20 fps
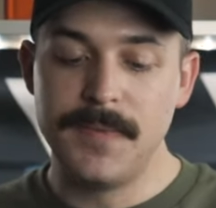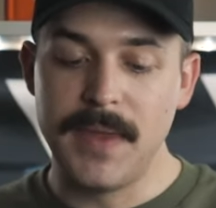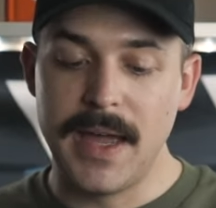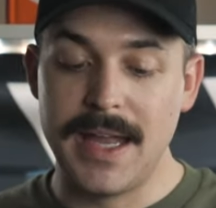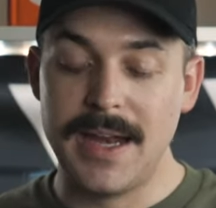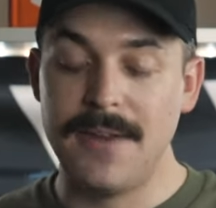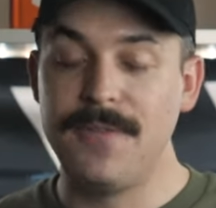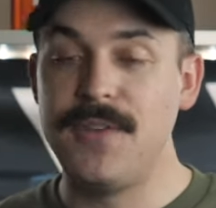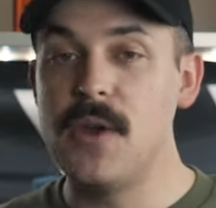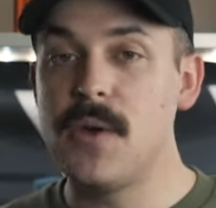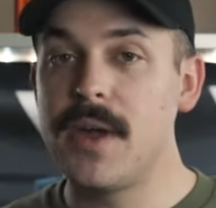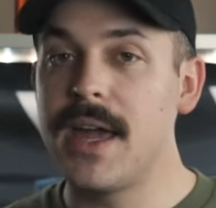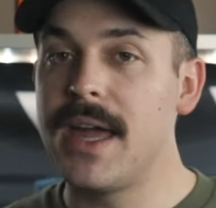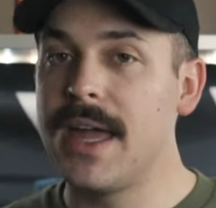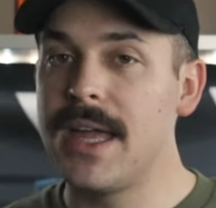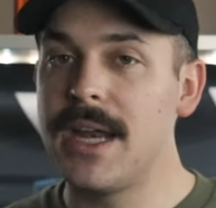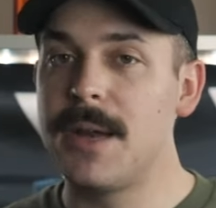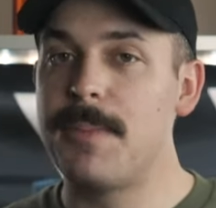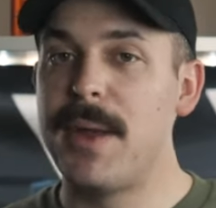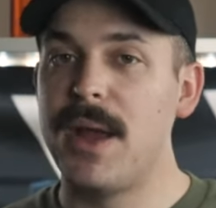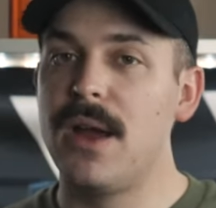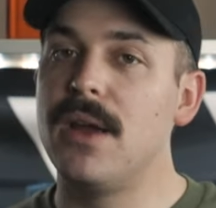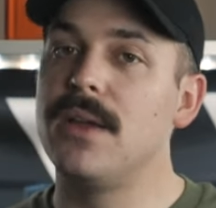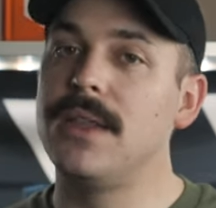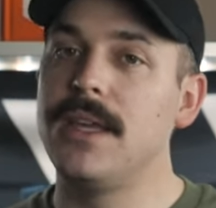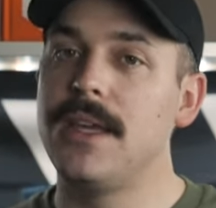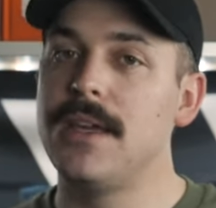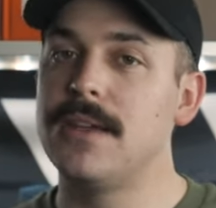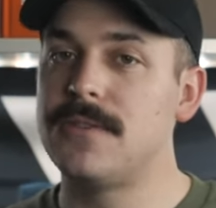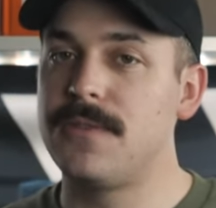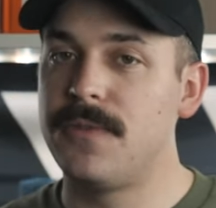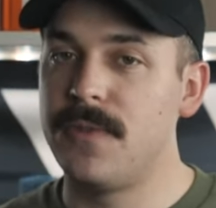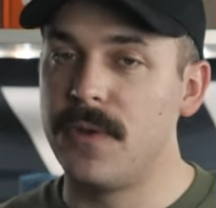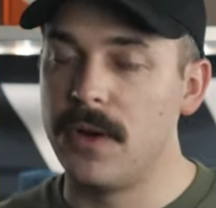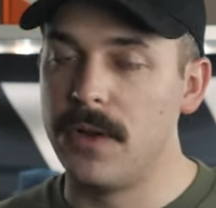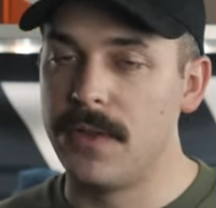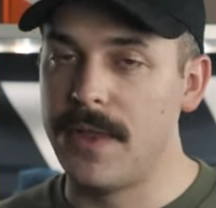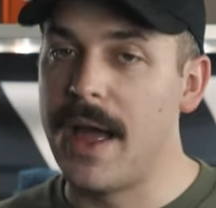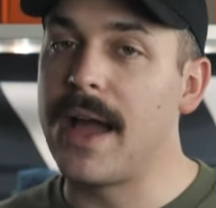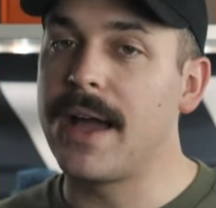And if you can get a pair of these
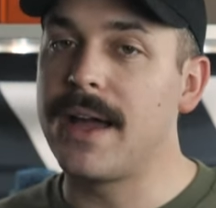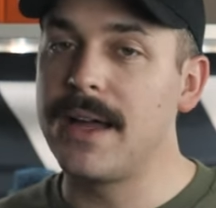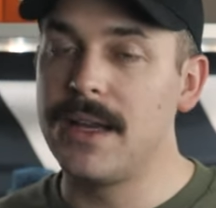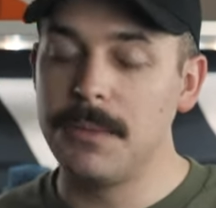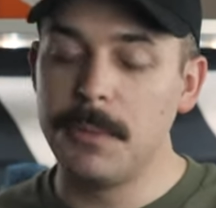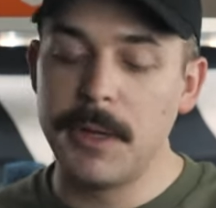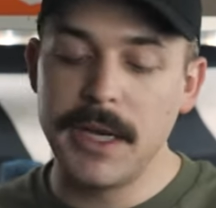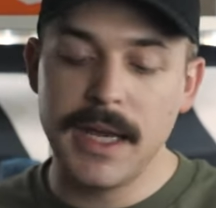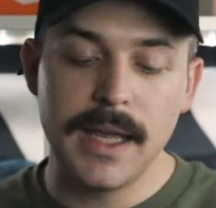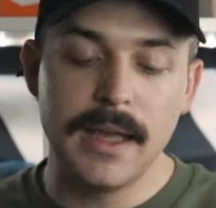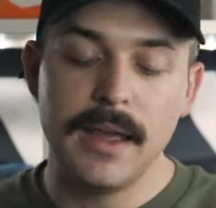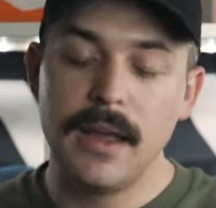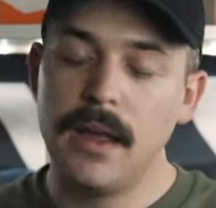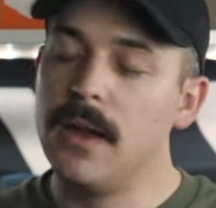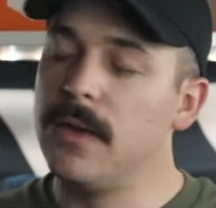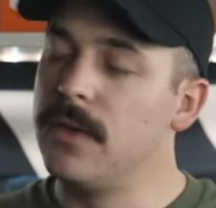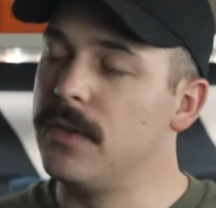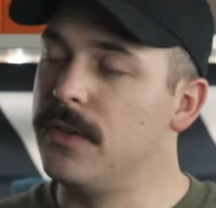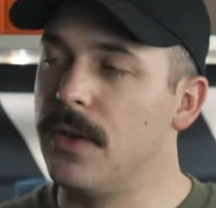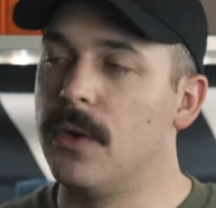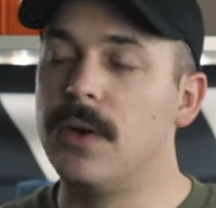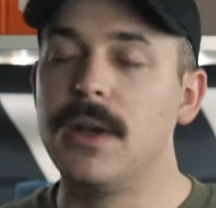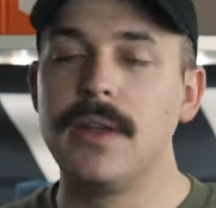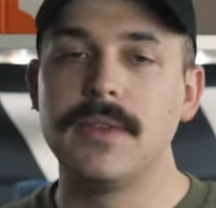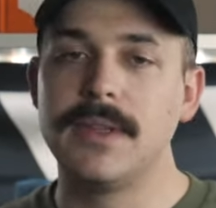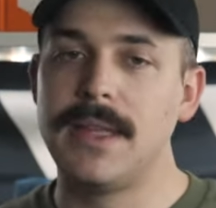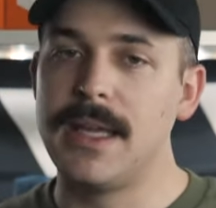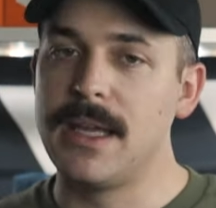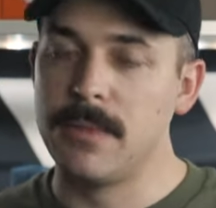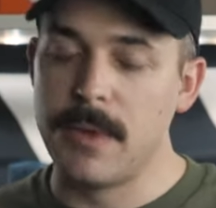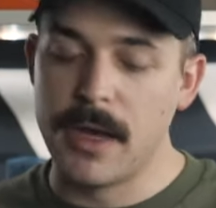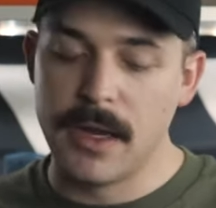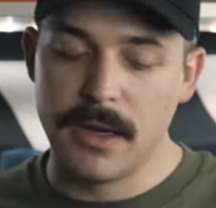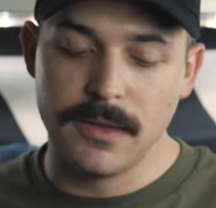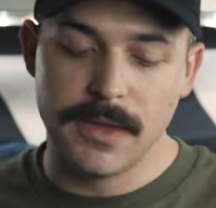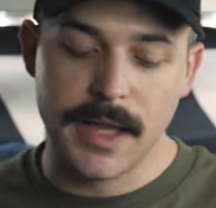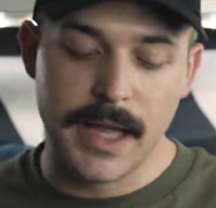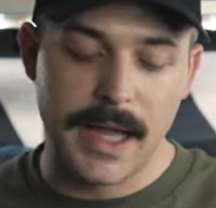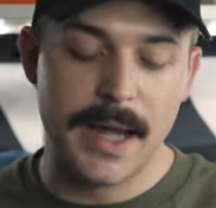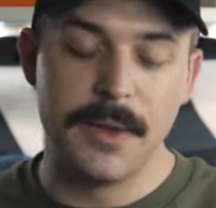for that kind of money, don't even think about
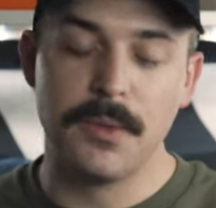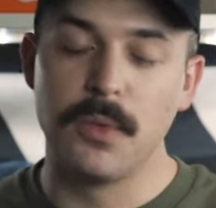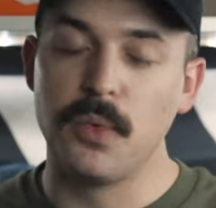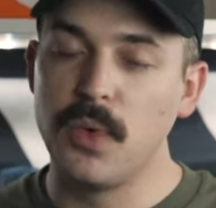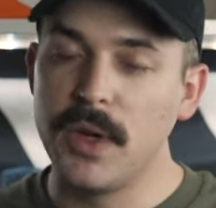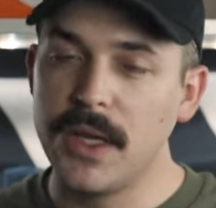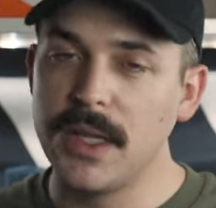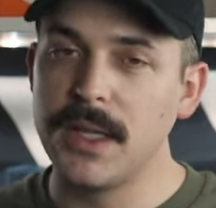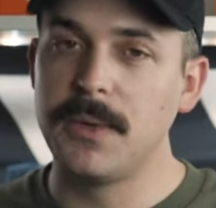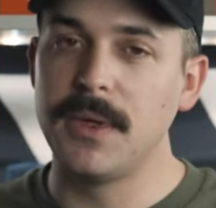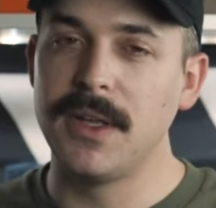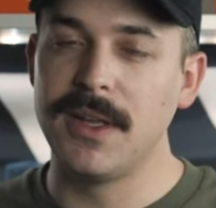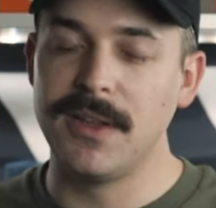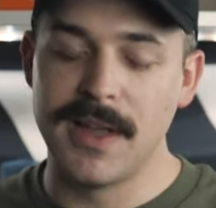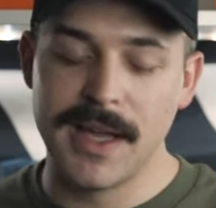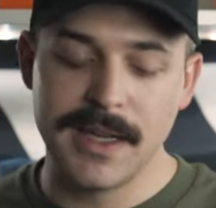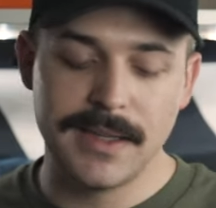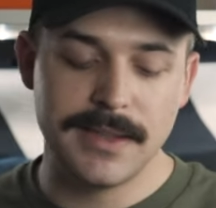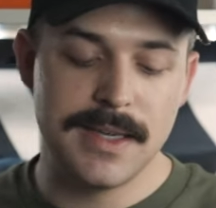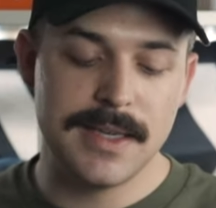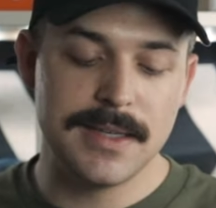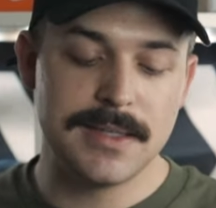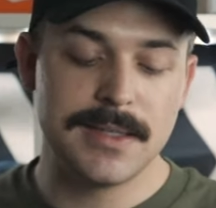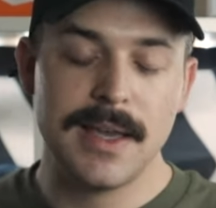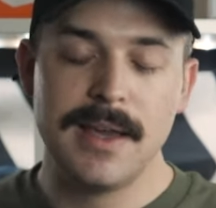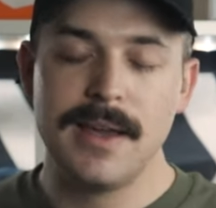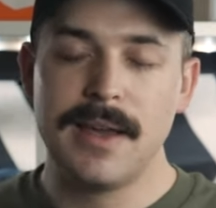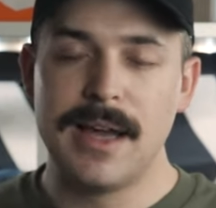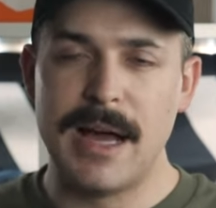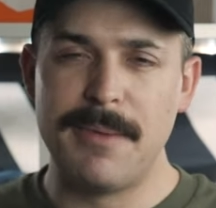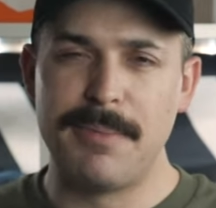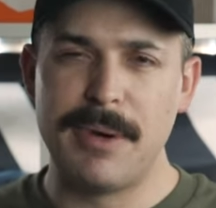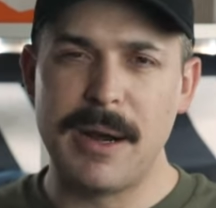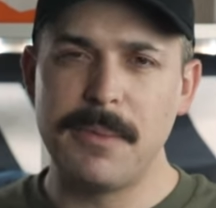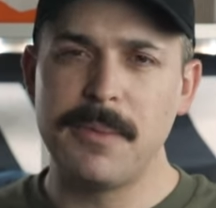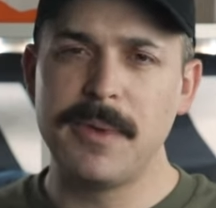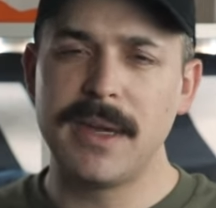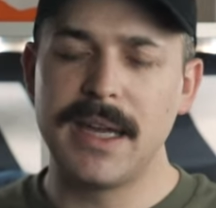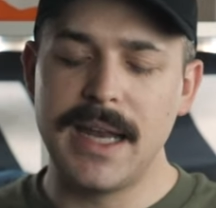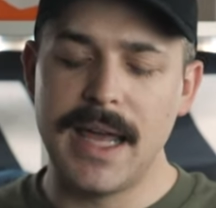it. Like I really, really like these. I'm
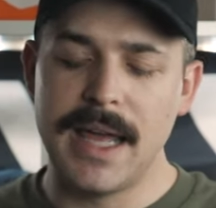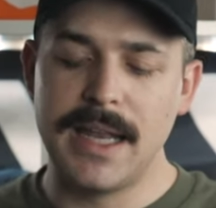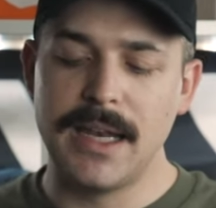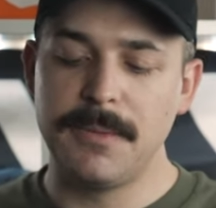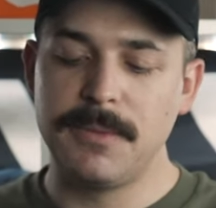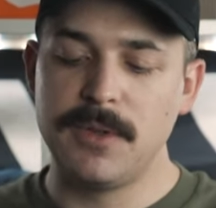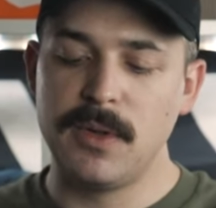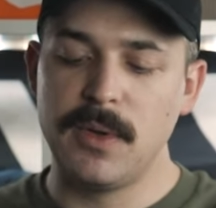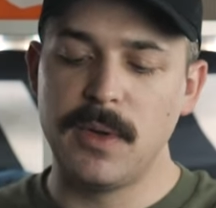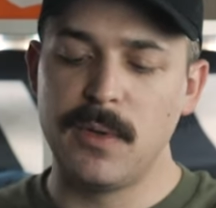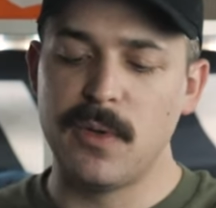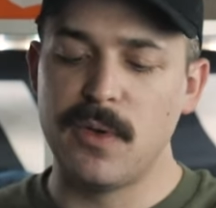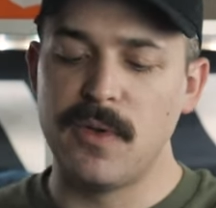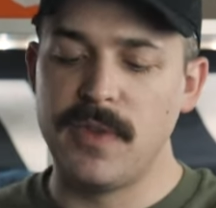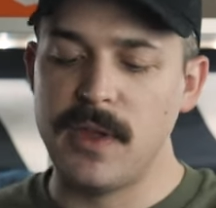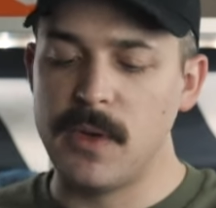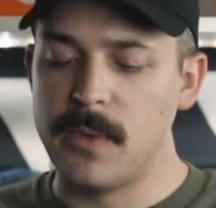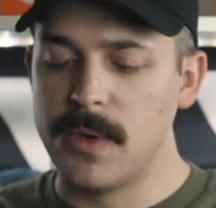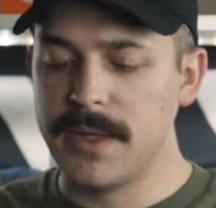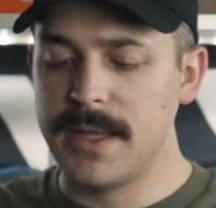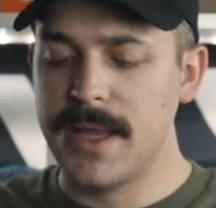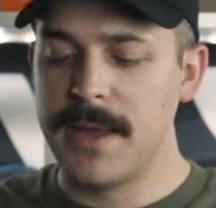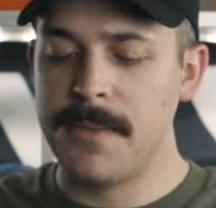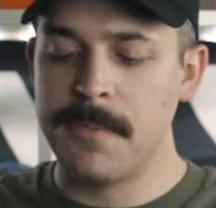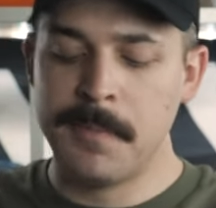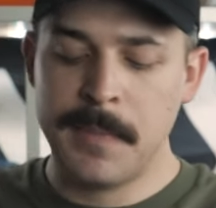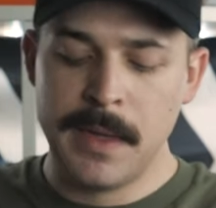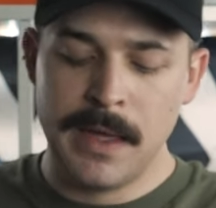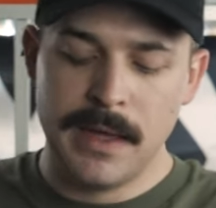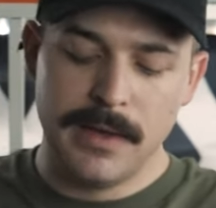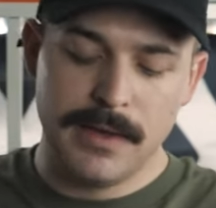probably gonna end up doing a review on them.